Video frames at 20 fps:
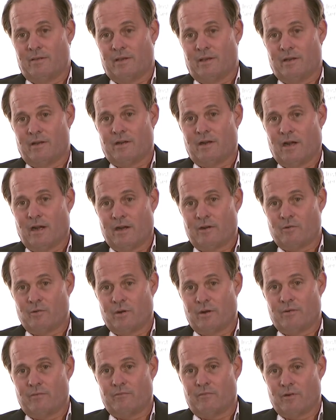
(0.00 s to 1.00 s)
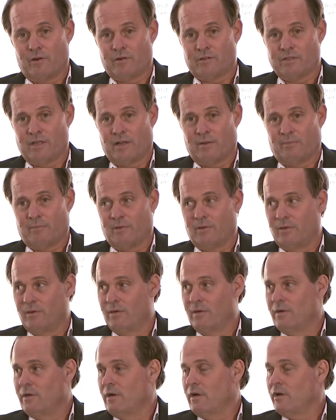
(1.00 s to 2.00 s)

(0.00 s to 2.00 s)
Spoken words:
in conduit, for example,